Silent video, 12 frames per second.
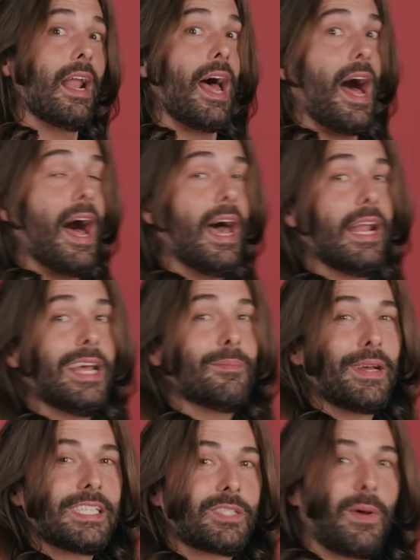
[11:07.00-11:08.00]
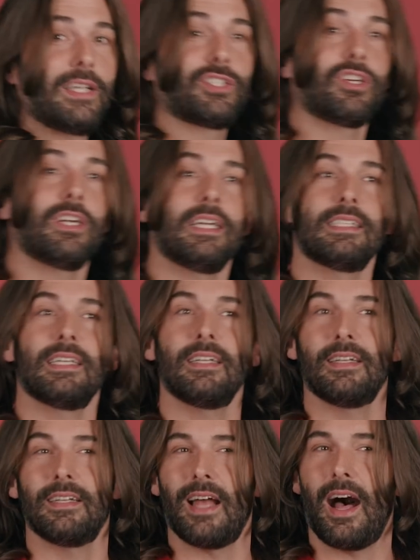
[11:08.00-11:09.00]
hot and my sweatshirt
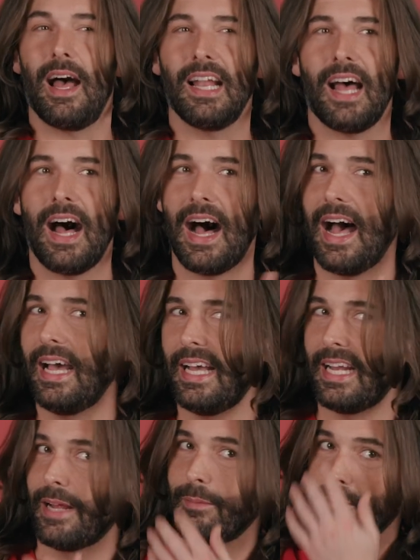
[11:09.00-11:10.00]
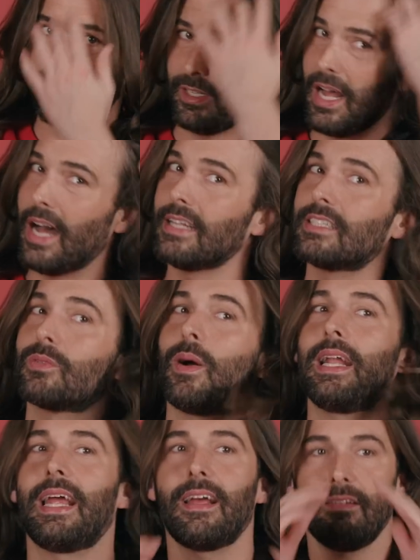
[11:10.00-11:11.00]
isn't not hot and I'm not
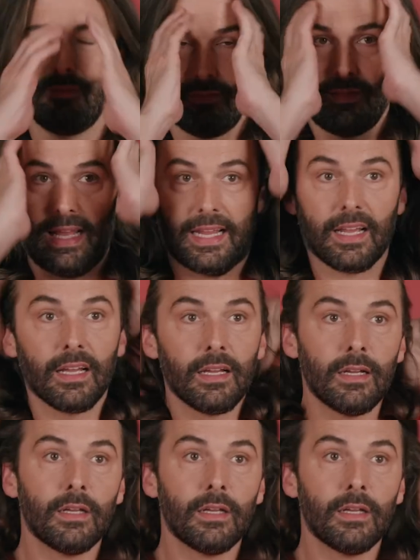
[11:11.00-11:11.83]
sweating. Like